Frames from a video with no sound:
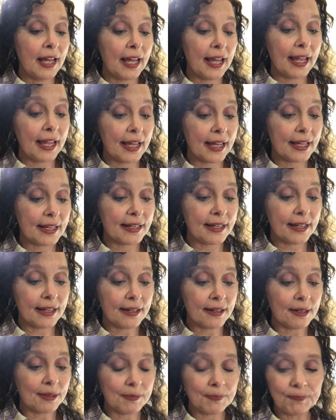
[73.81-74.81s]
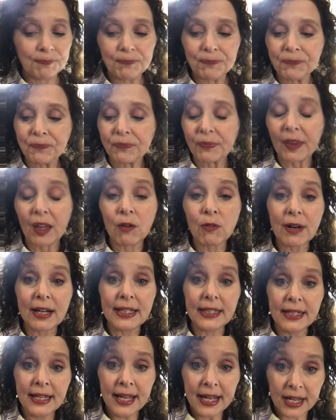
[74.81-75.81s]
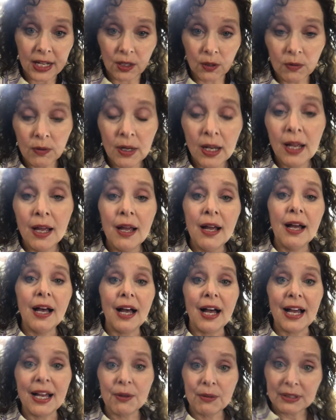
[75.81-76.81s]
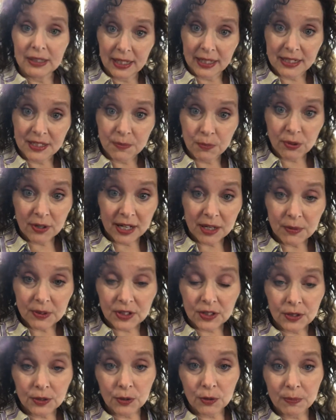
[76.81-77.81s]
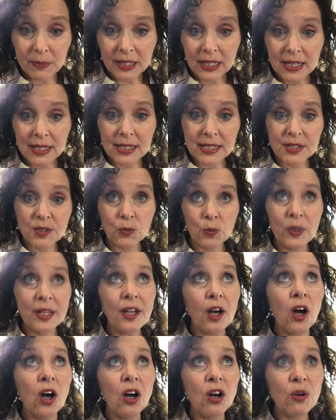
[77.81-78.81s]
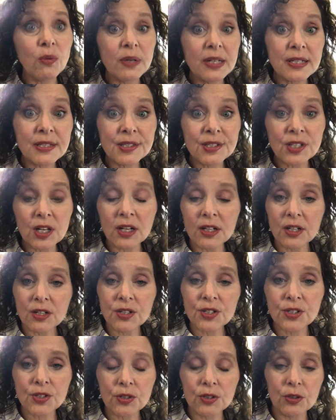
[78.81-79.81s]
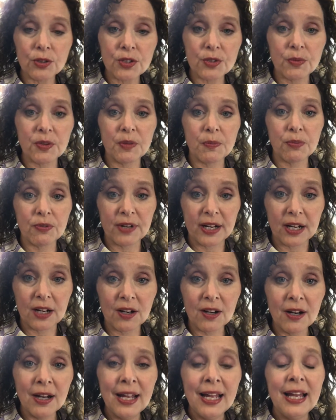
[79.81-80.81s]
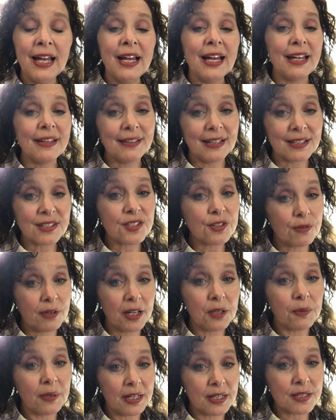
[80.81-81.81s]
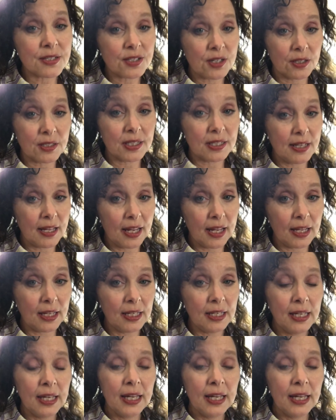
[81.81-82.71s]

And um, right now, I would like to pray with you because we always start our circles with prayer, and that's the right way to start the day.